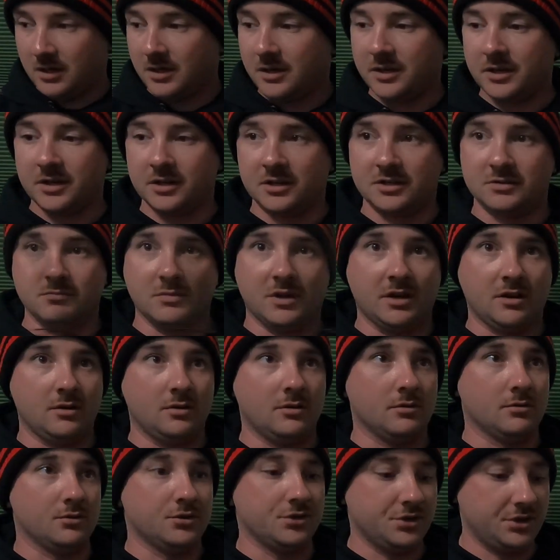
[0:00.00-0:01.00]
Here's my
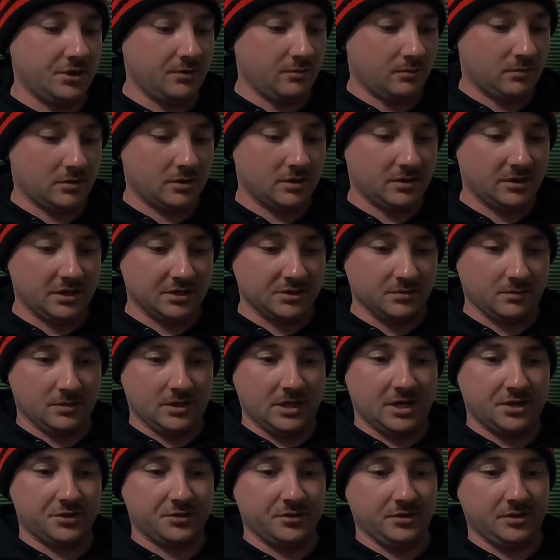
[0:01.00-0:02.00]
OG one. This one
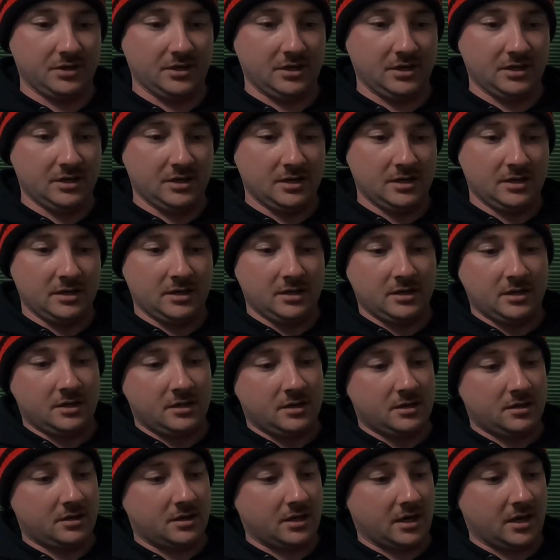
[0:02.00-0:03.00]
actually
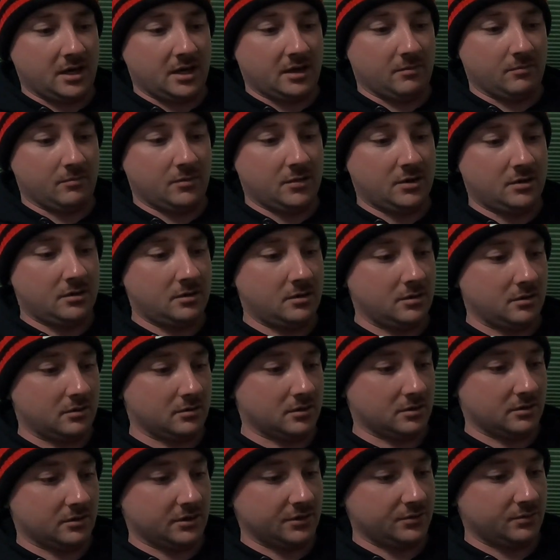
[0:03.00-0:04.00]
came, oh
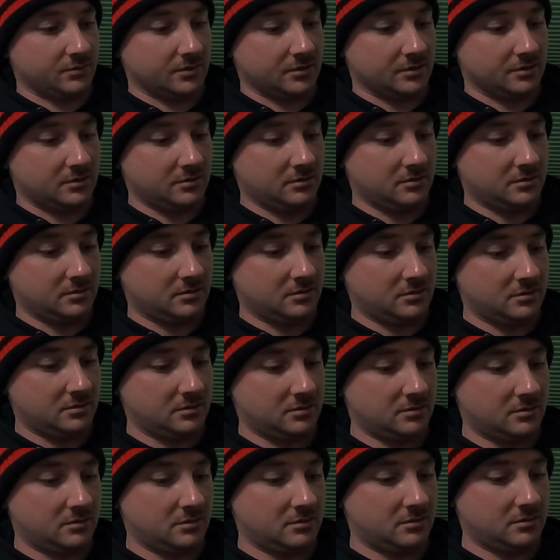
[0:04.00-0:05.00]
no, this one
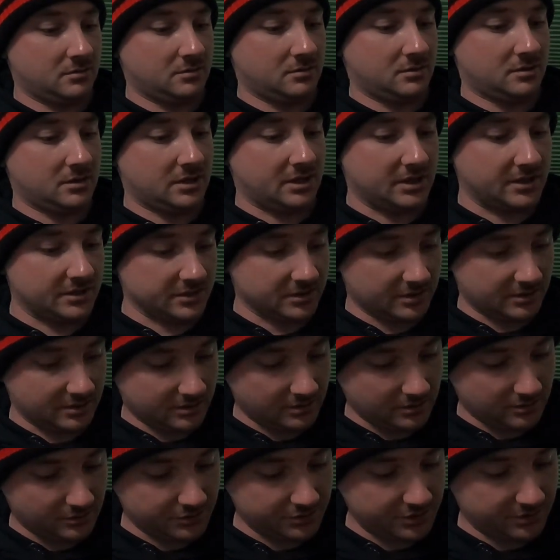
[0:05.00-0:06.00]
isn't the
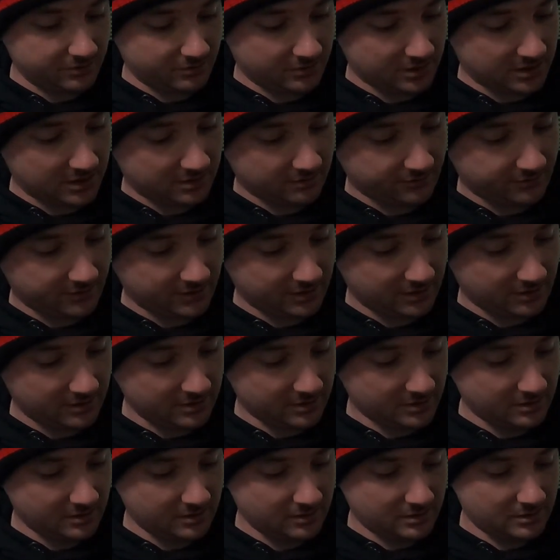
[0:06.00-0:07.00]
OG one, I don't think,